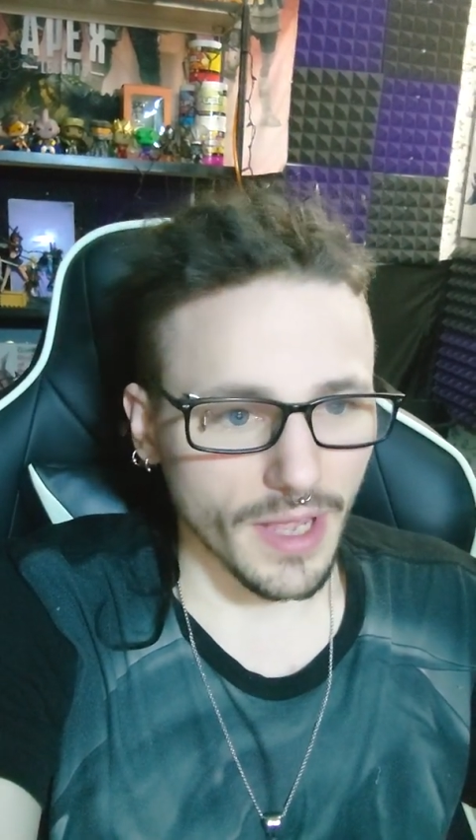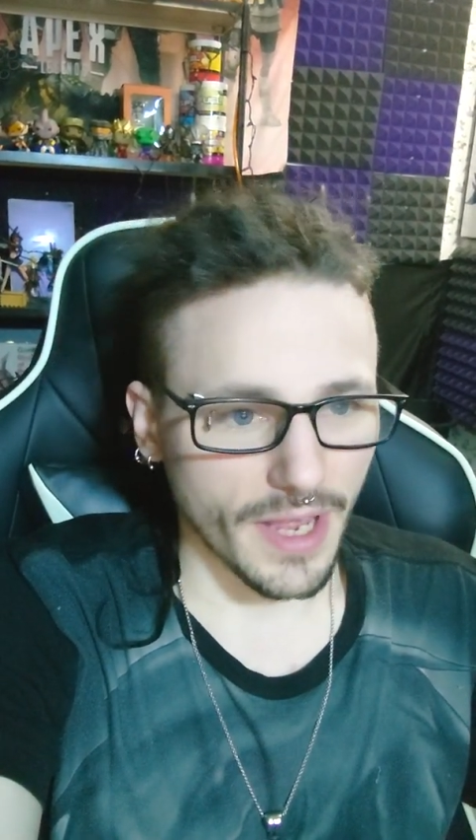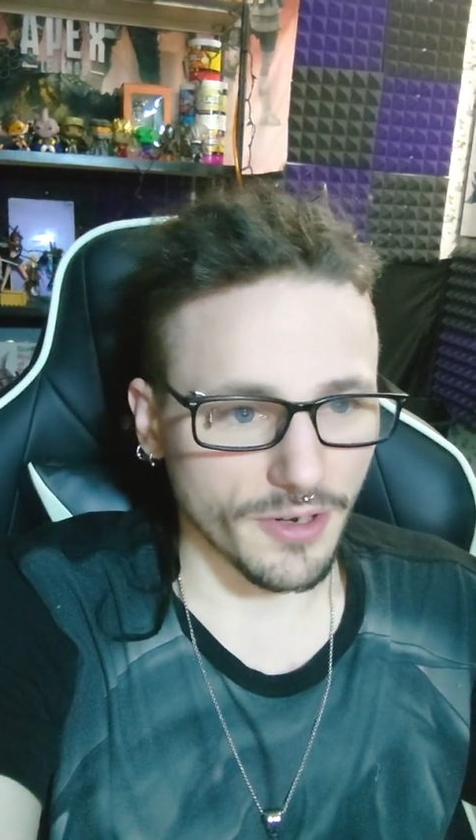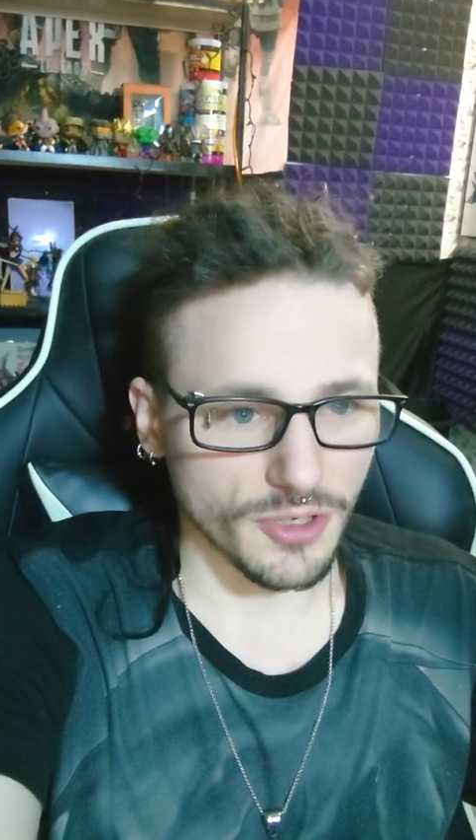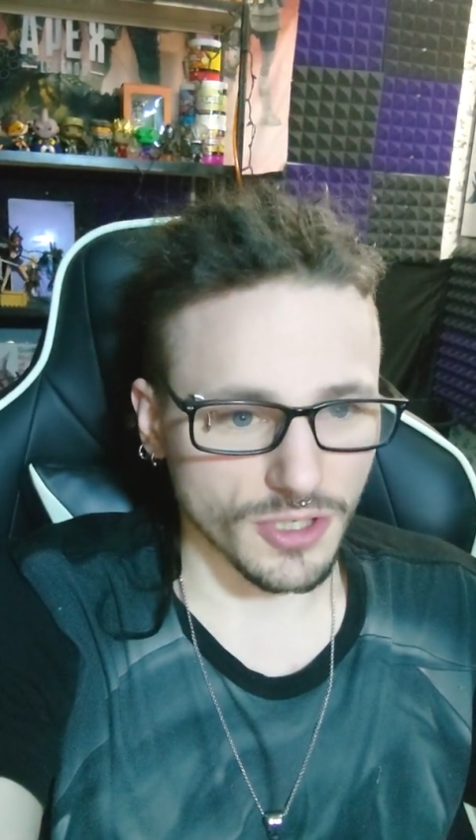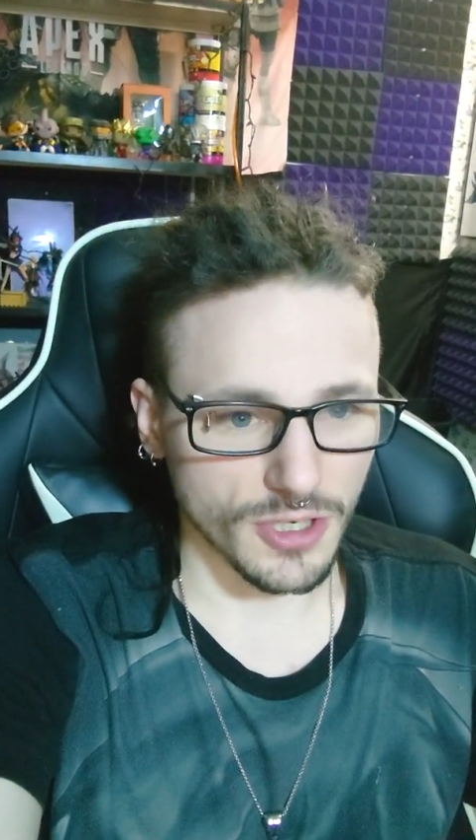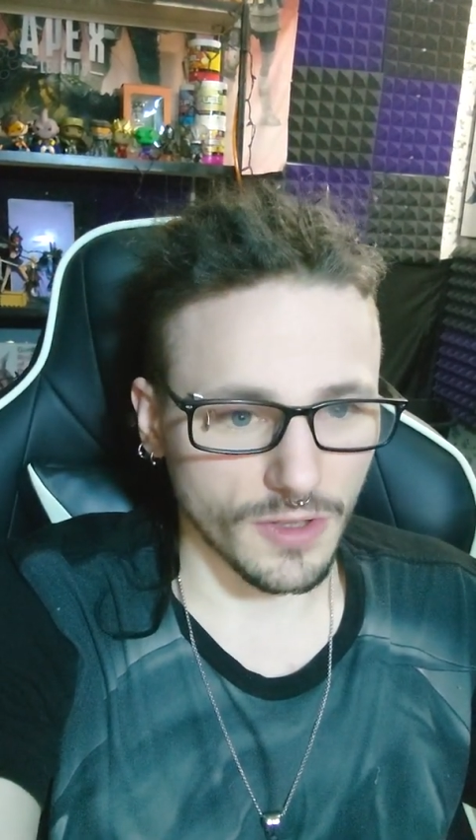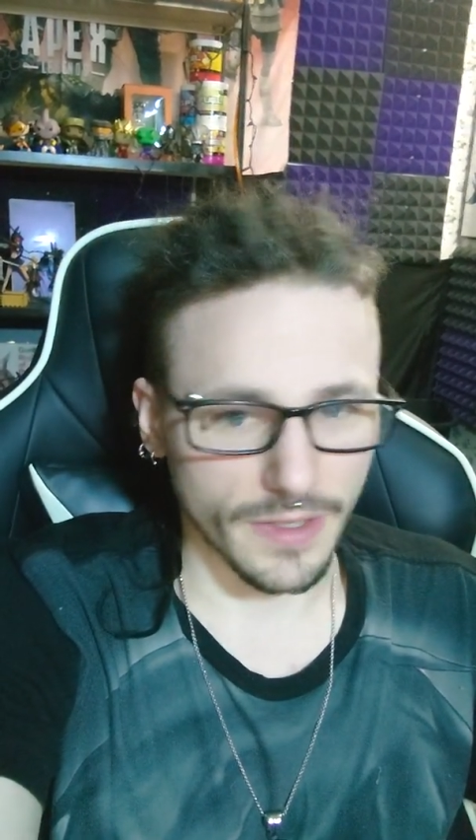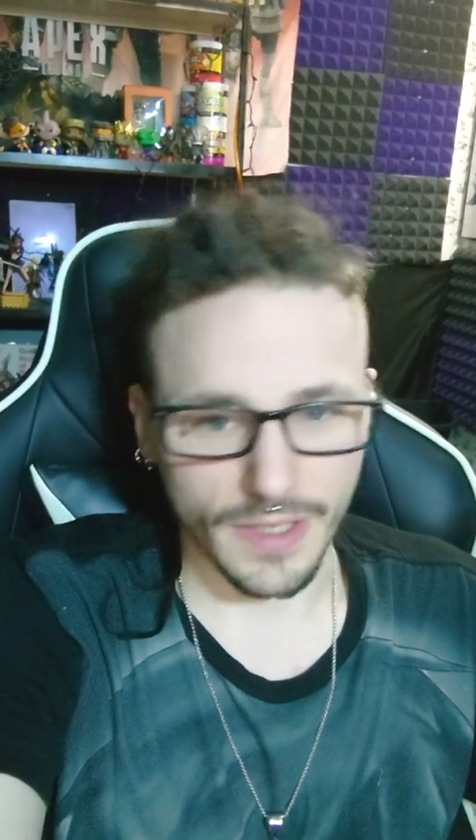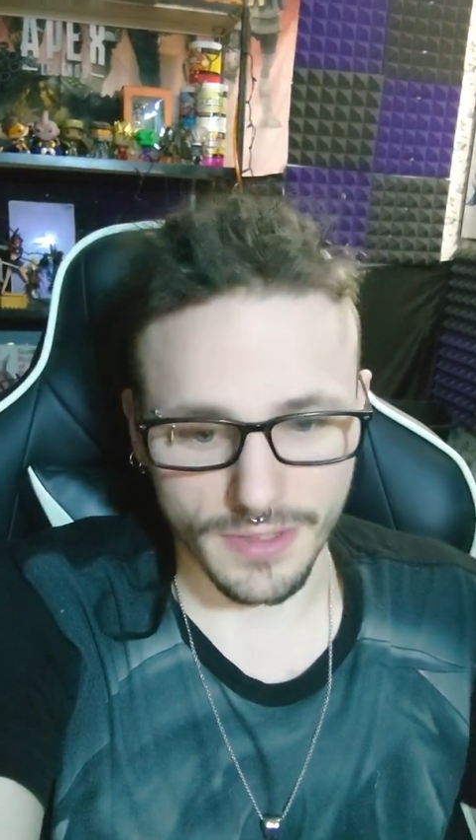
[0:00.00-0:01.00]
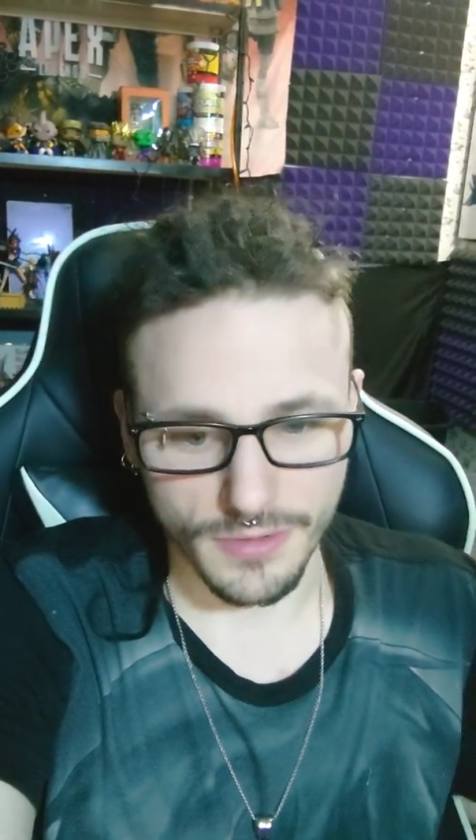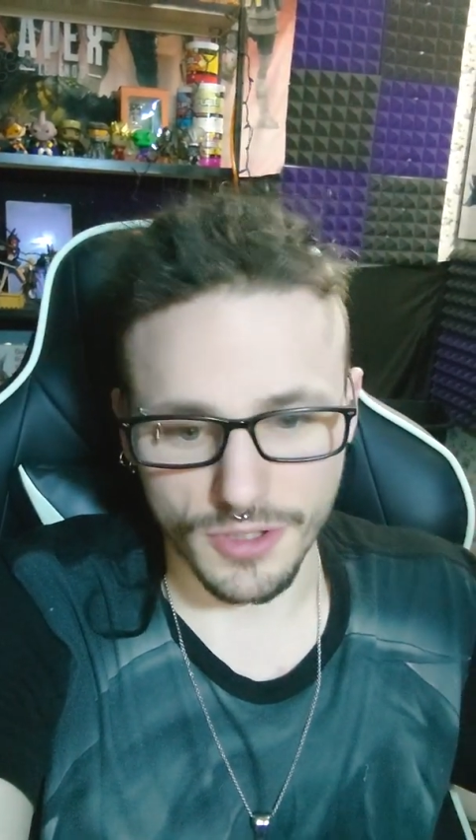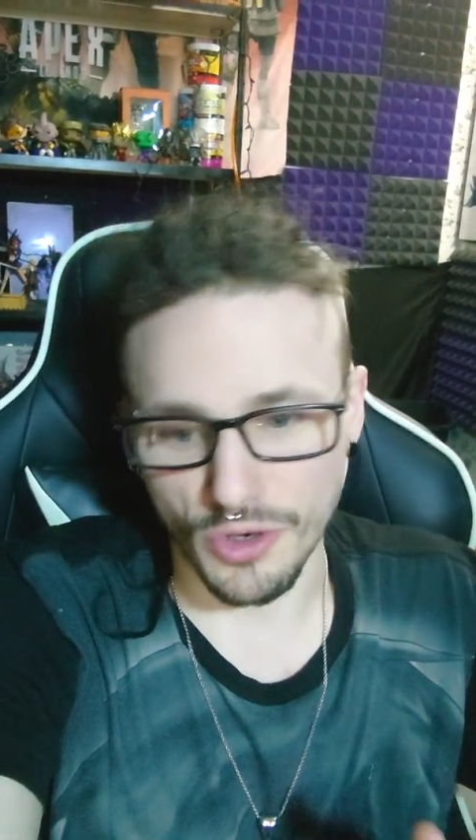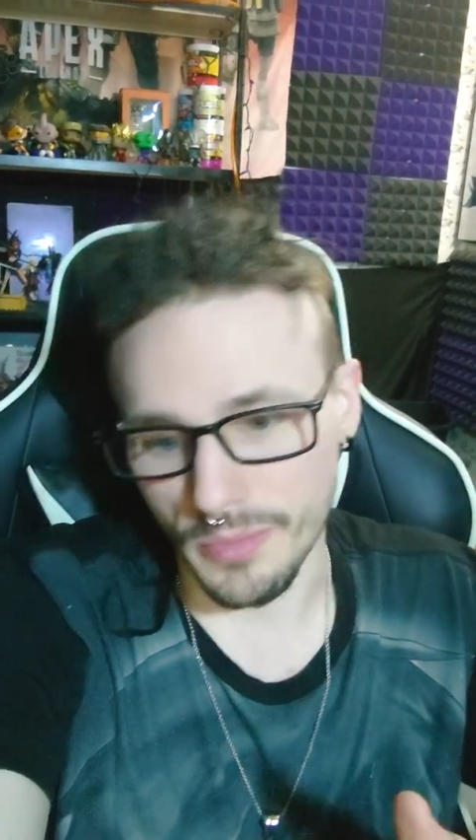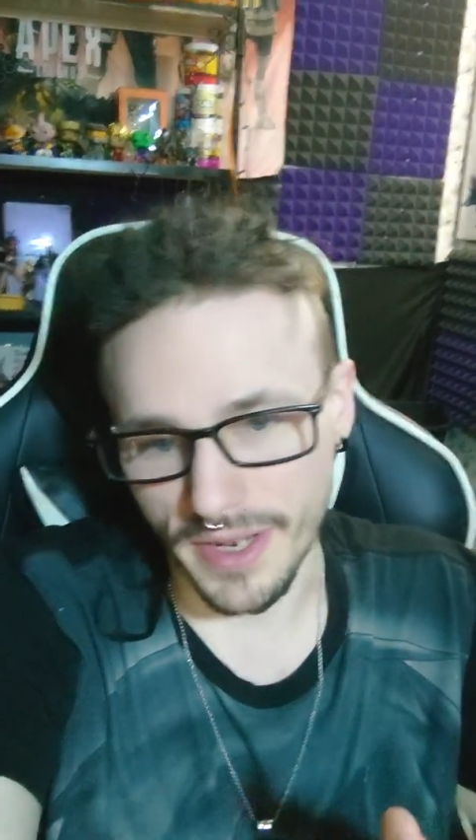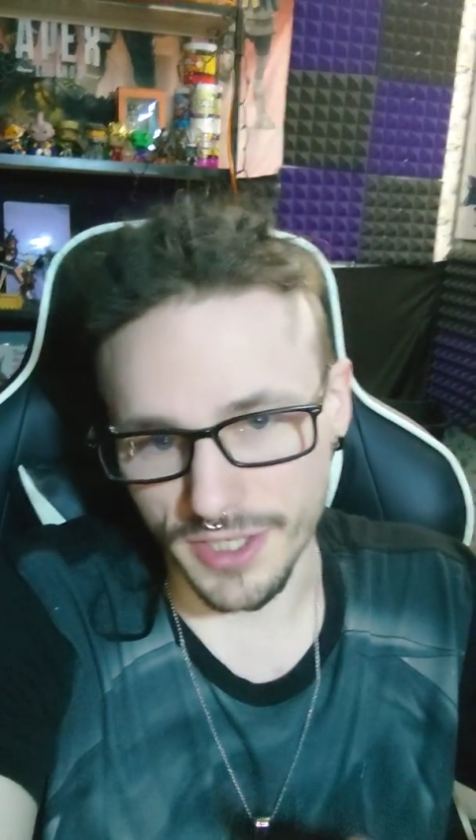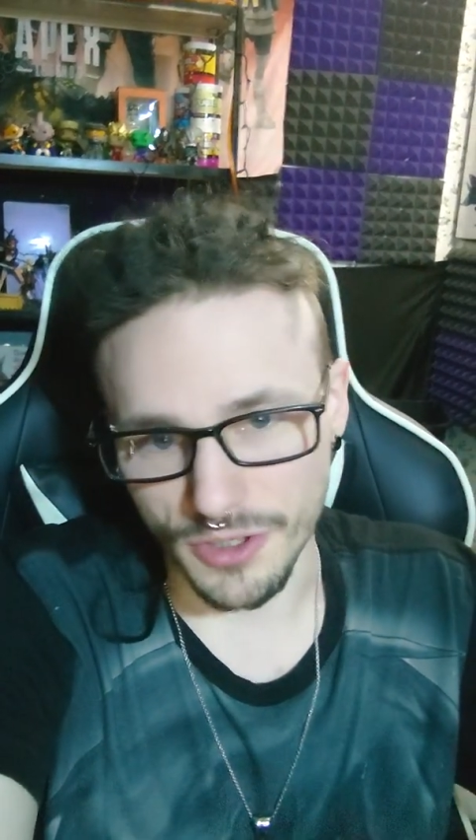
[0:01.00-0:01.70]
and you can just click like 2 minutes